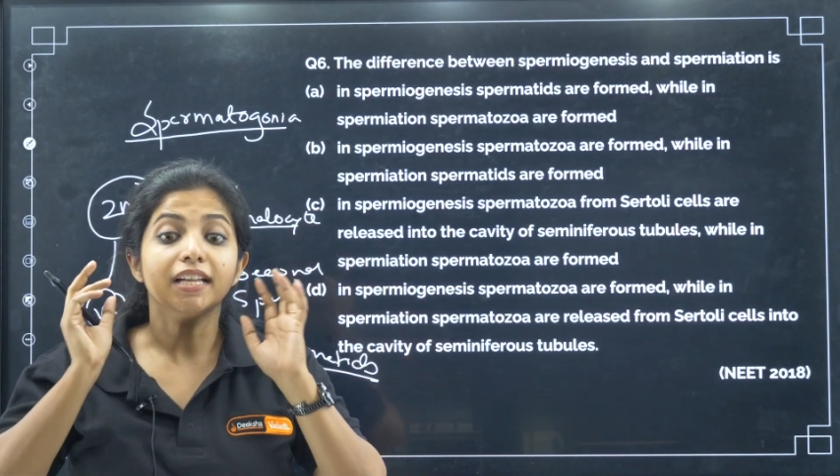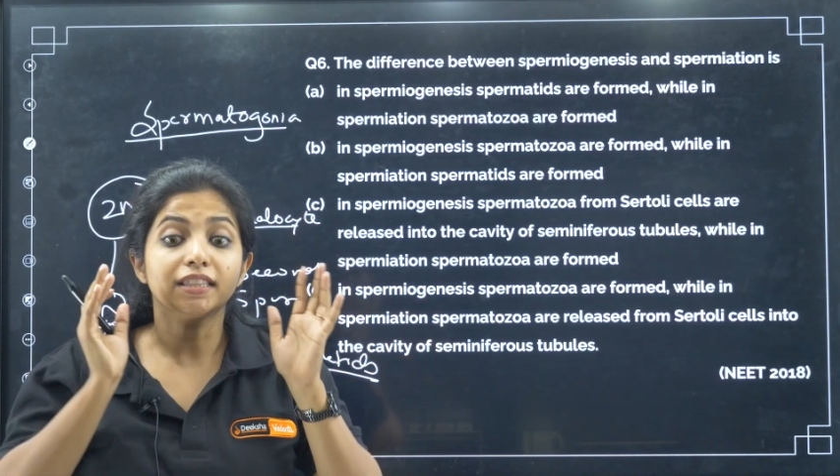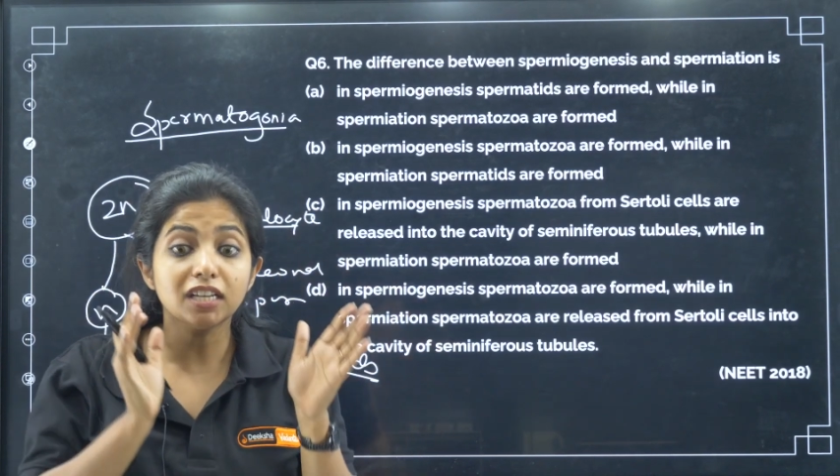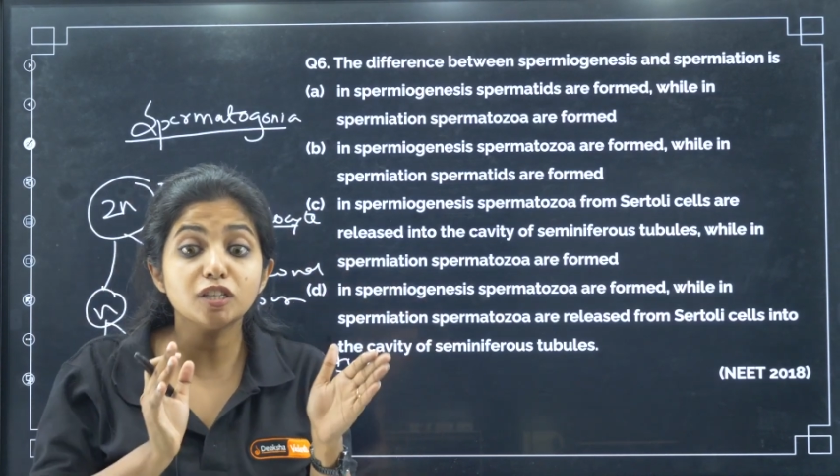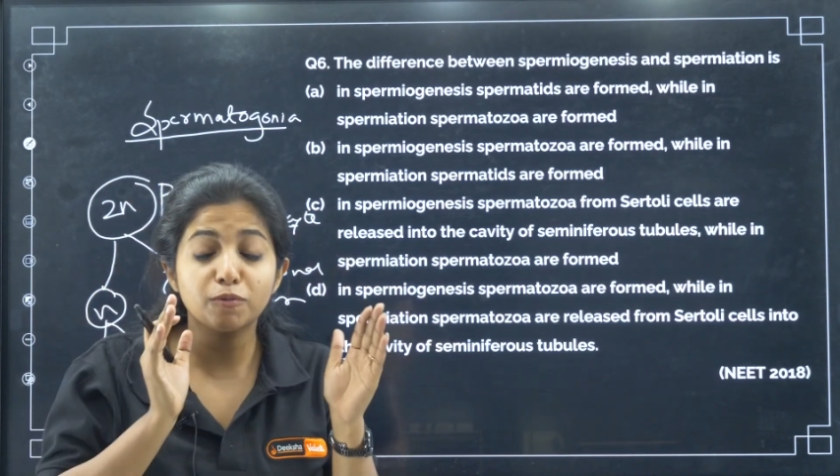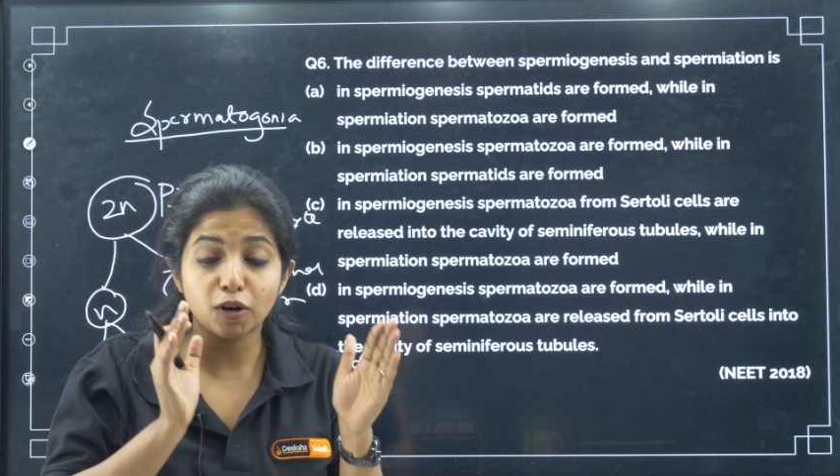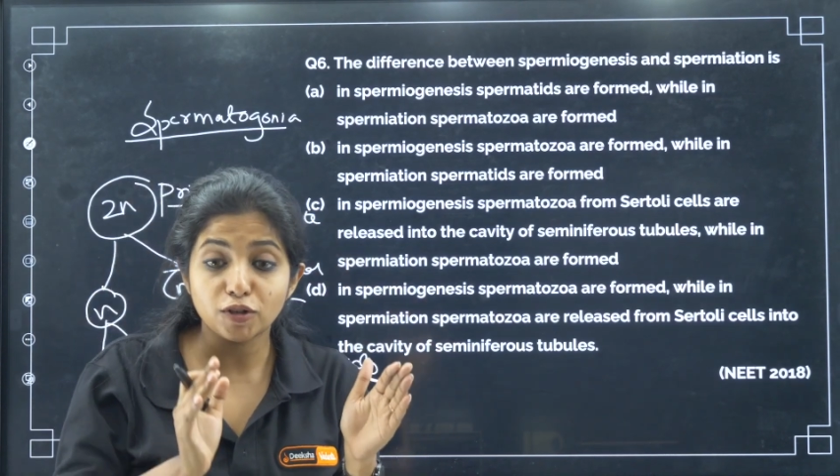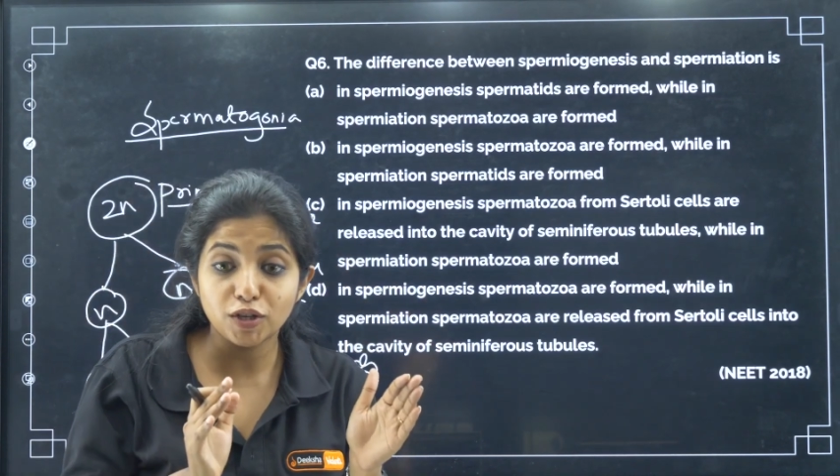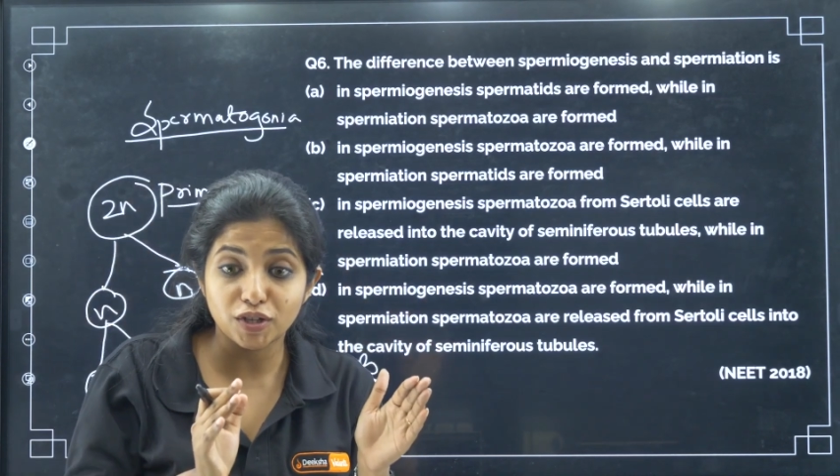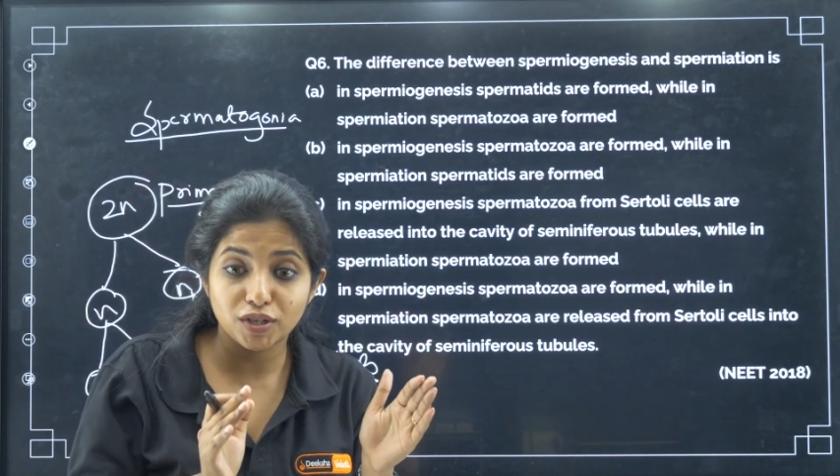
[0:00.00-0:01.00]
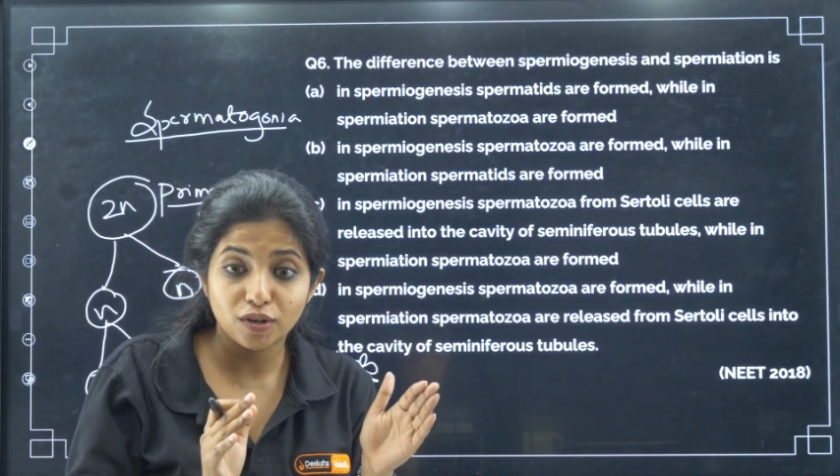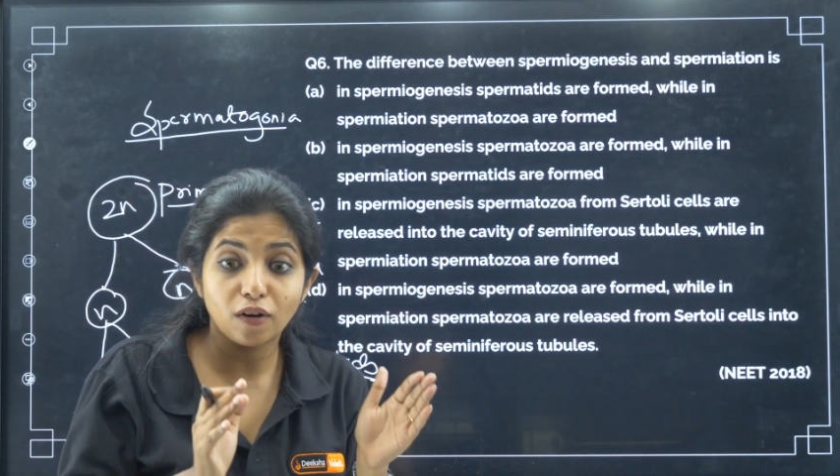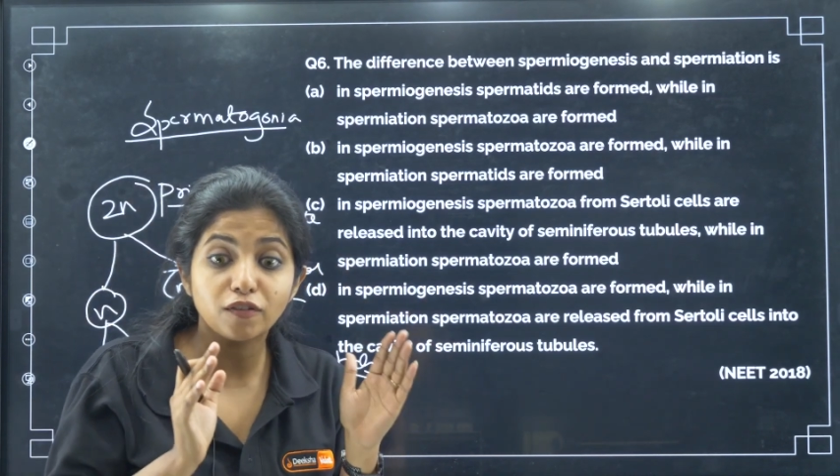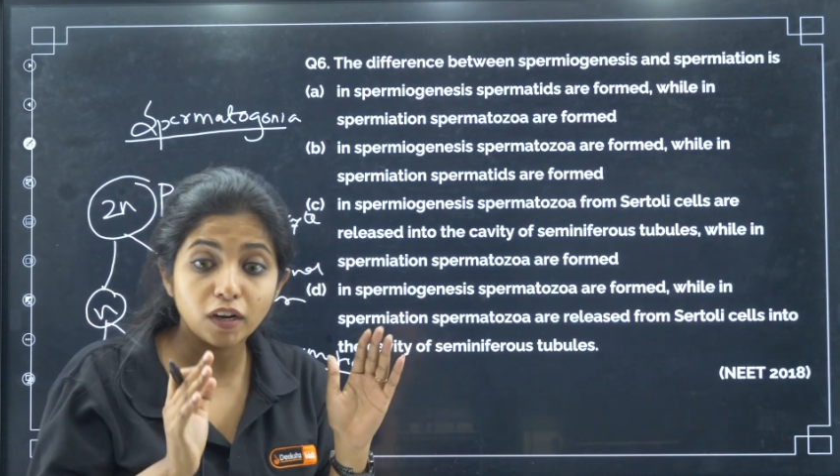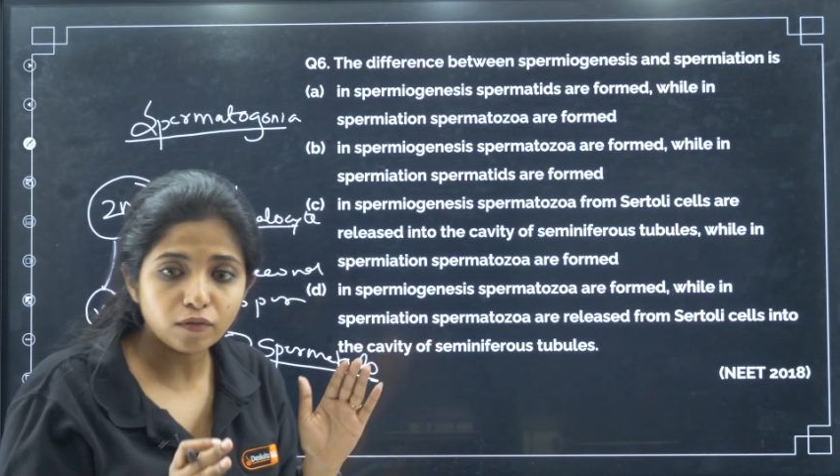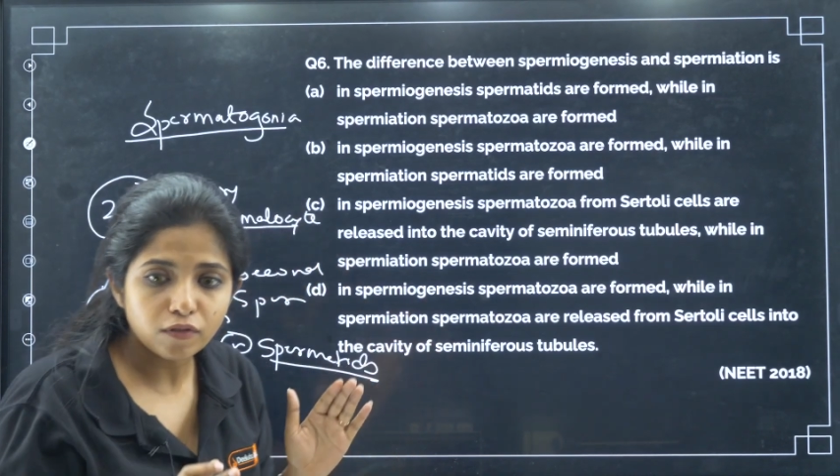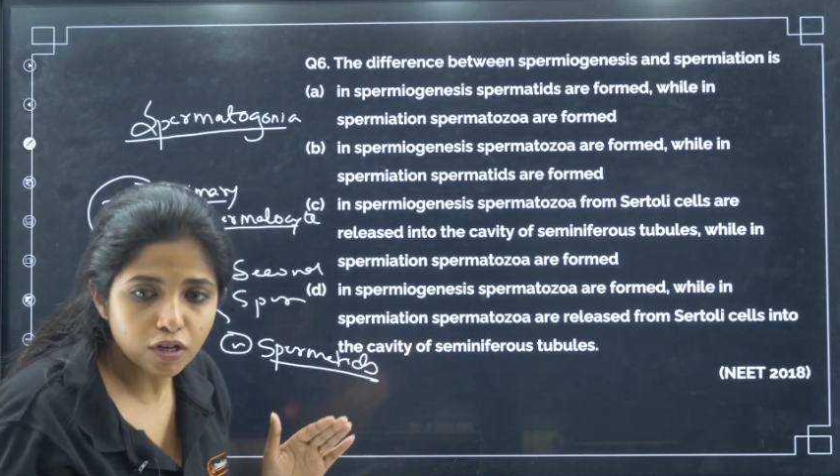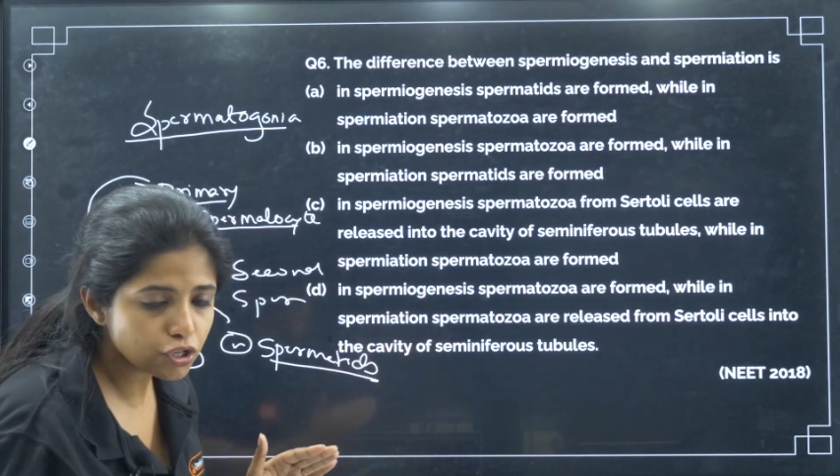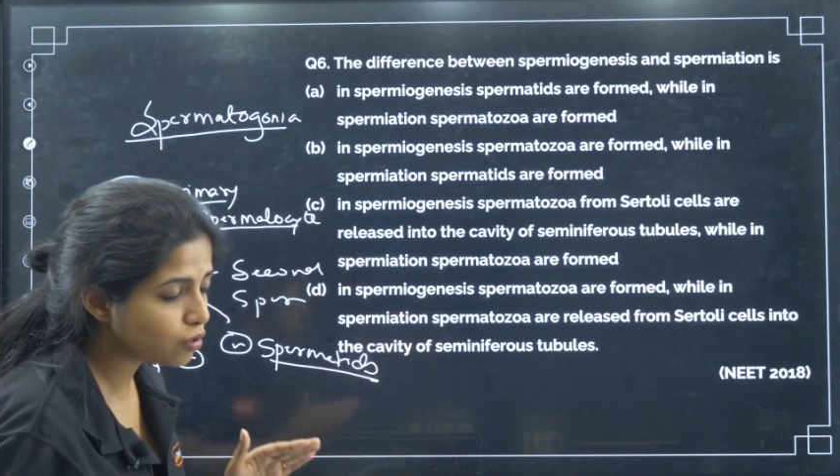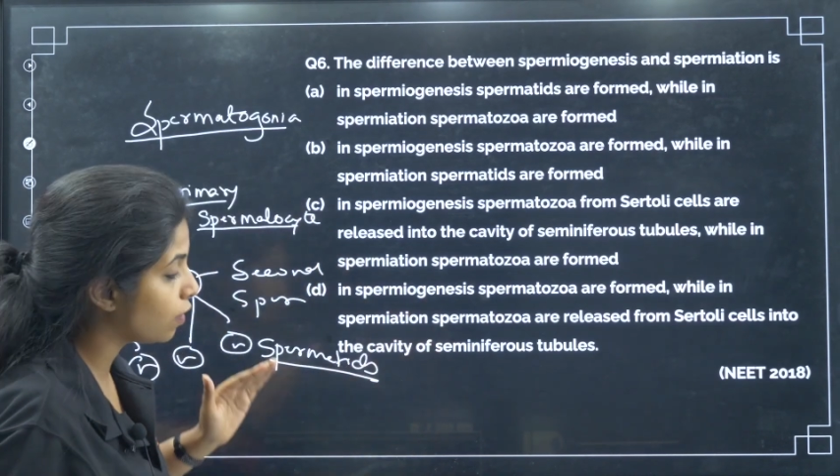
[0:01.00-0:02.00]
This process of
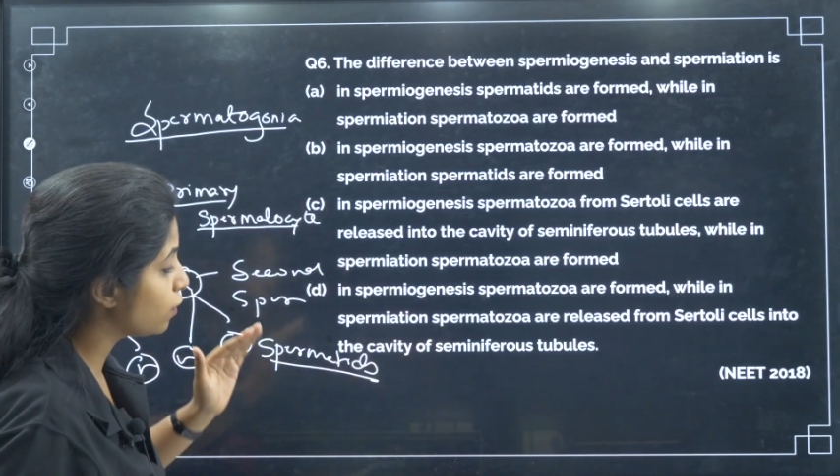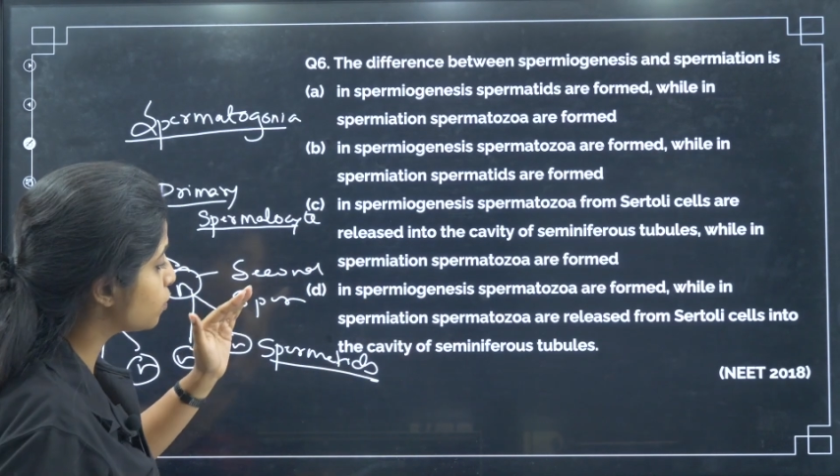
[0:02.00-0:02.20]
conversion of